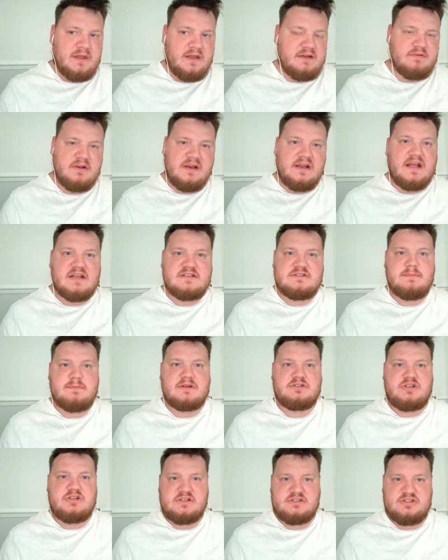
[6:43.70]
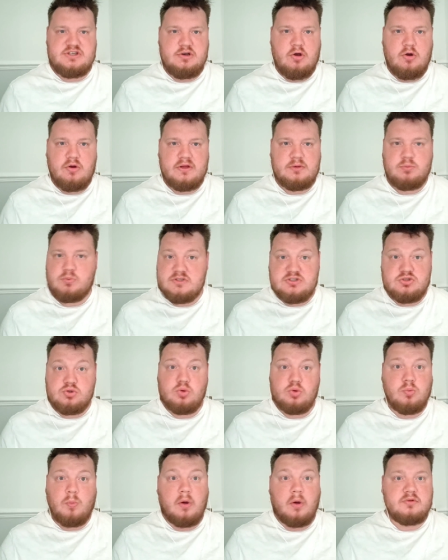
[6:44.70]
even against Manchester United, we
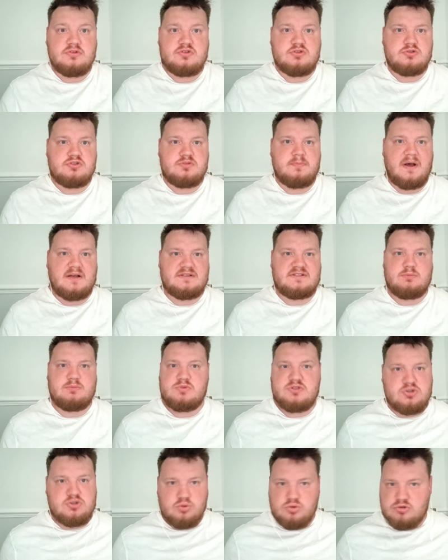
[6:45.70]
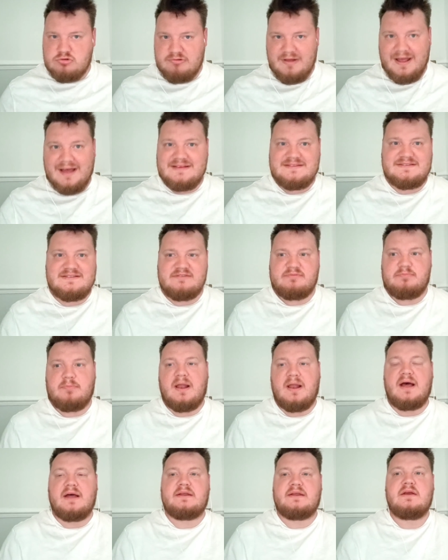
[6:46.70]
saw one touch passing, we saw creative
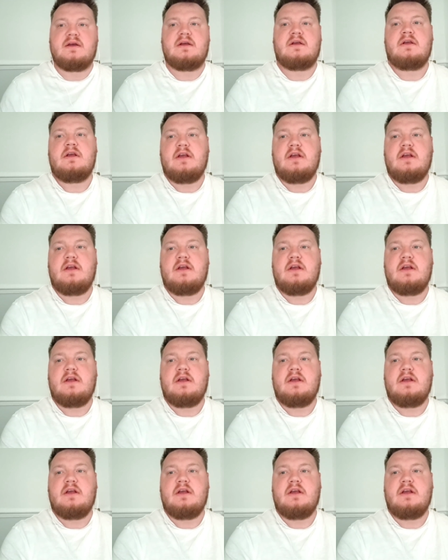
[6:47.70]
play.